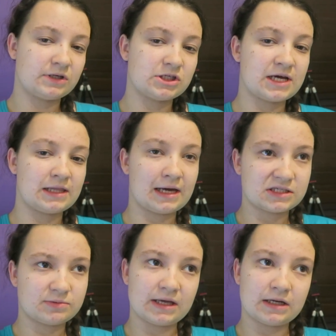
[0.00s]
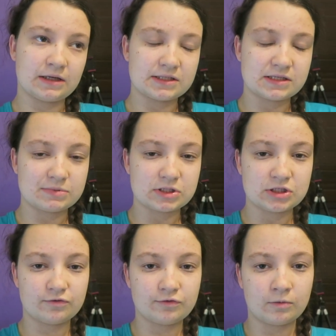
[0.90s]
really jet lagged, so we had a
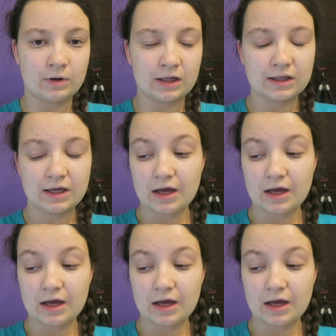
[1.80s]
substitute for a while.